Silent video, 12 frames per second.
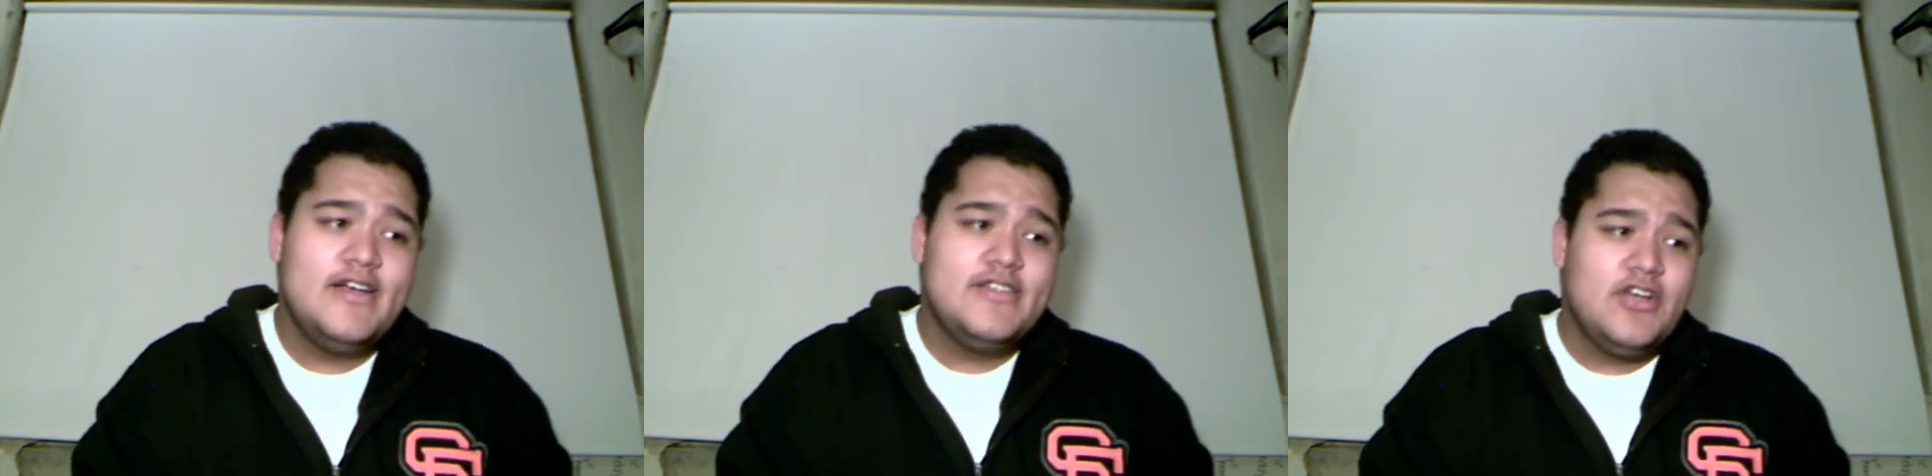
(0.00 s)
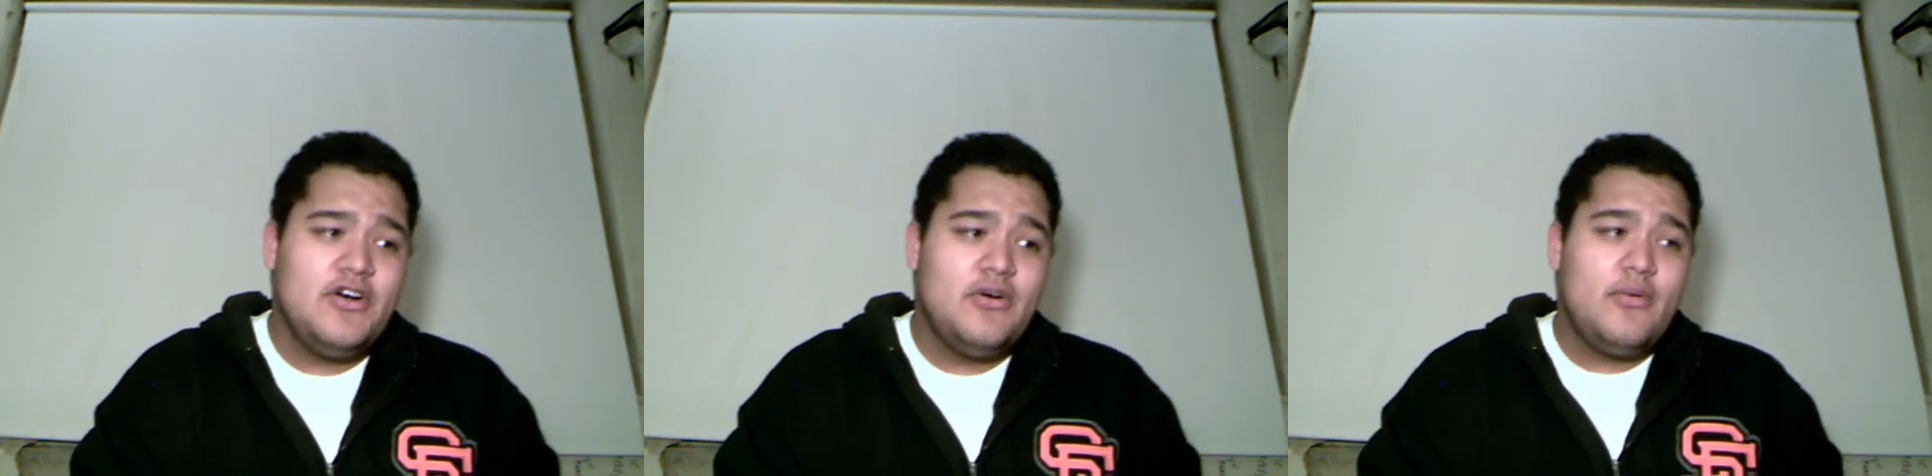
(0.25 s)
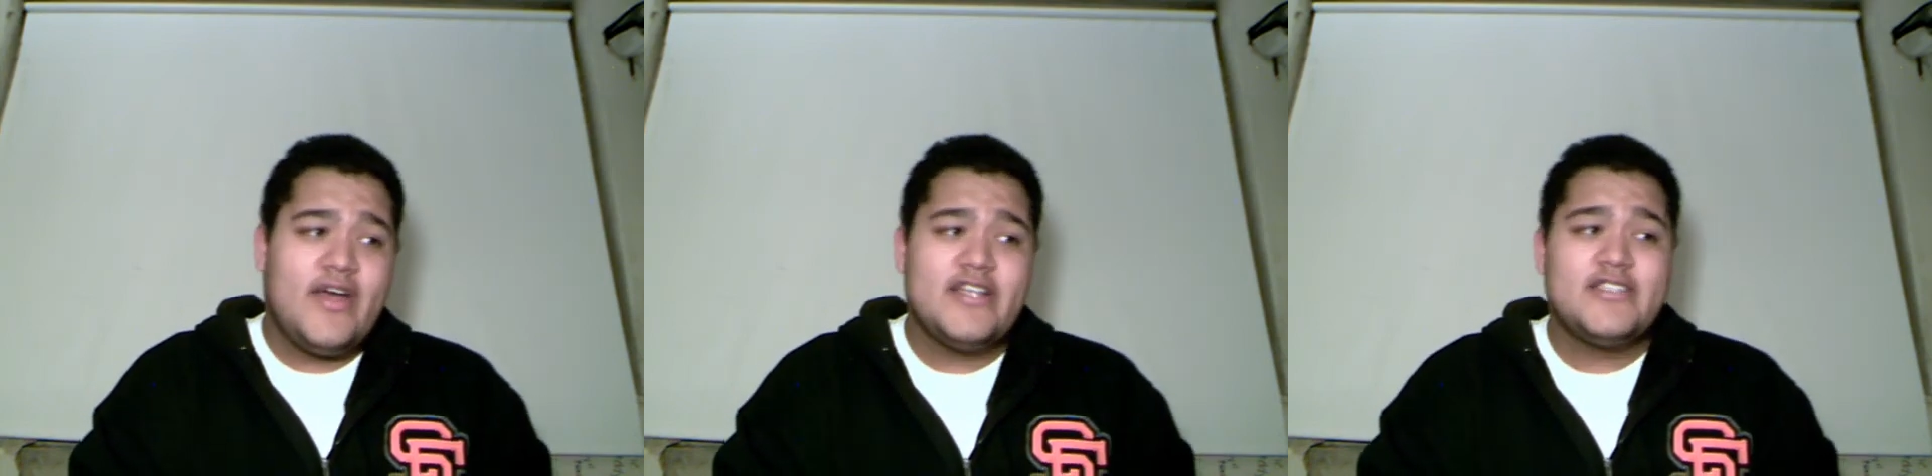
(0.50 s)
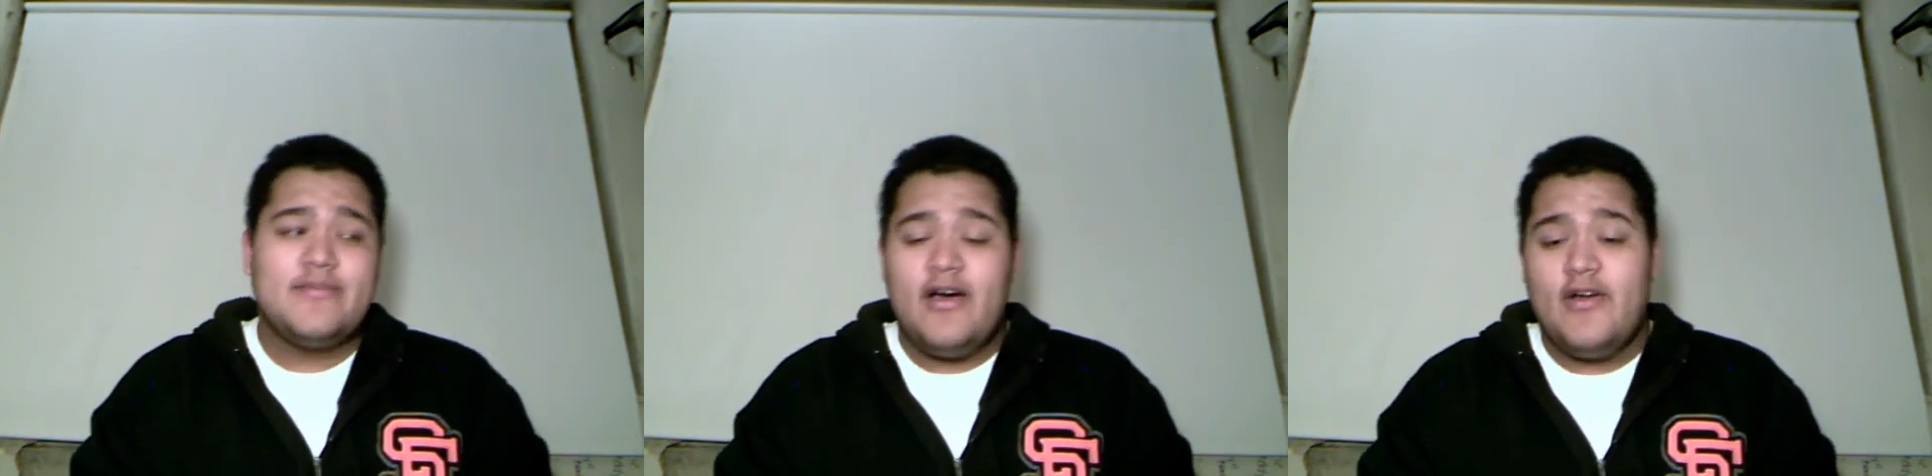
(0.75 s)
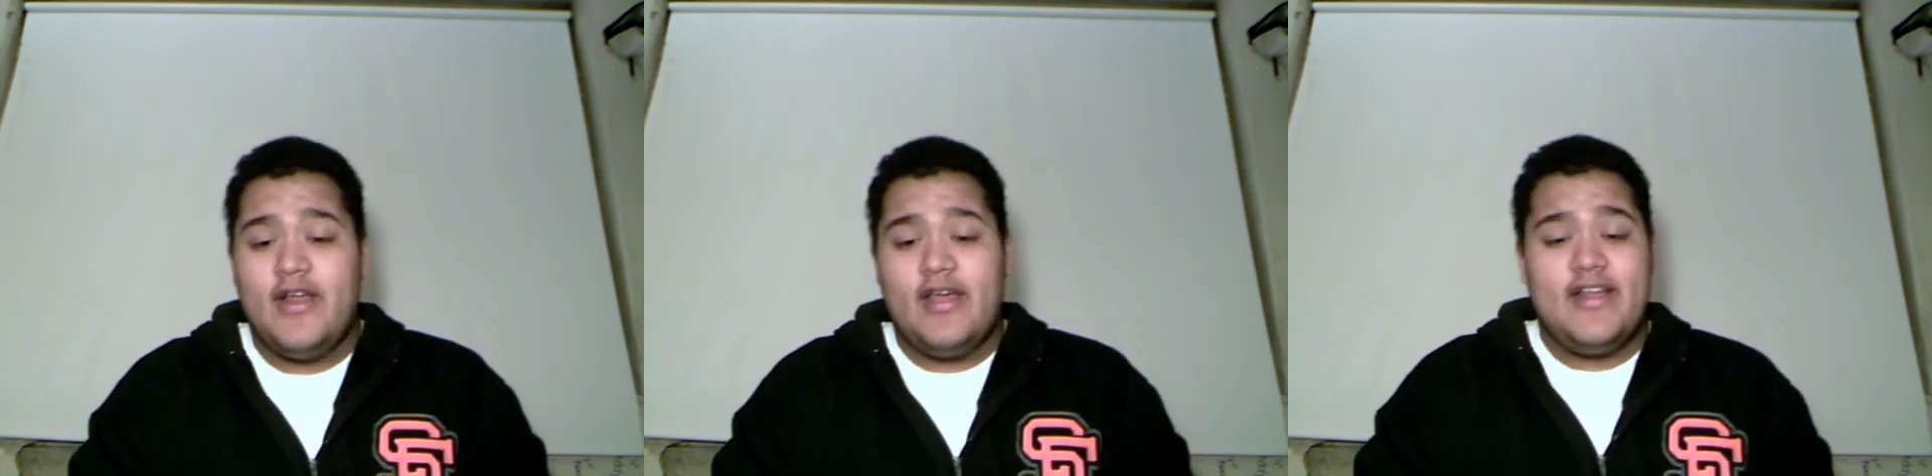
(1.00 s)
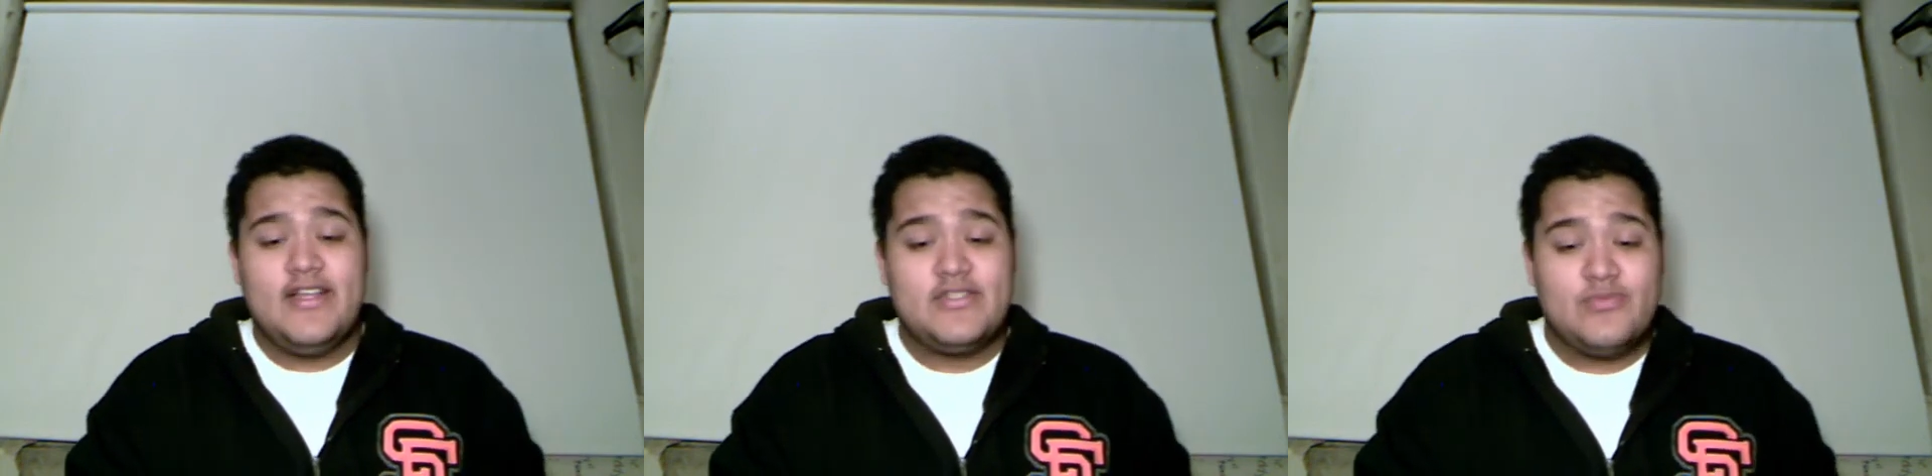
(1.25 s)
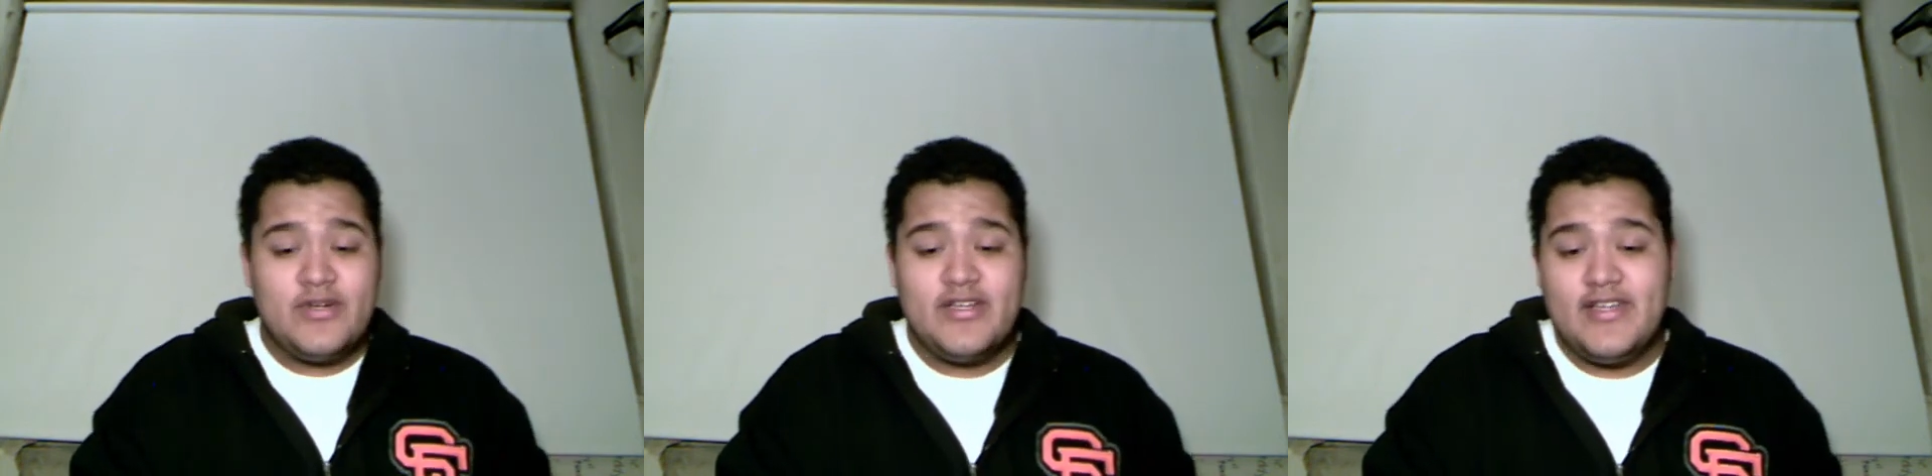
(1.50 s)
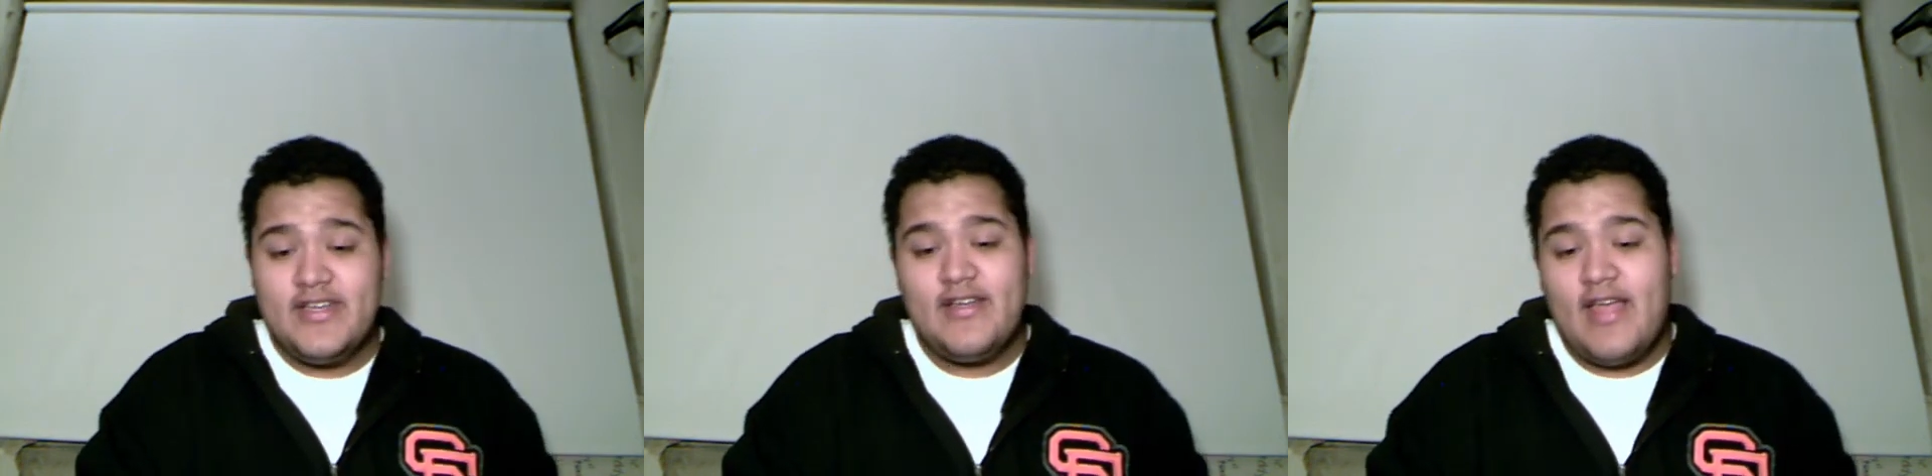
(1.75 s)
So that's about it. It's
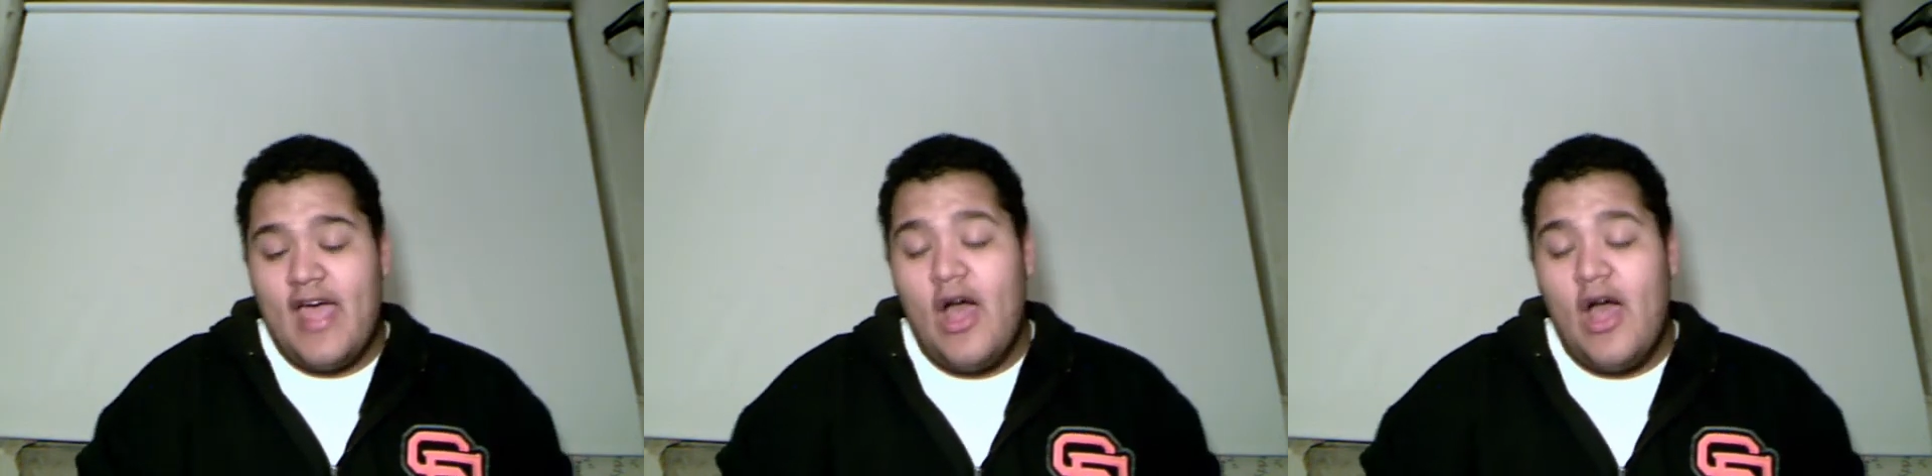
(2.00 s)
really.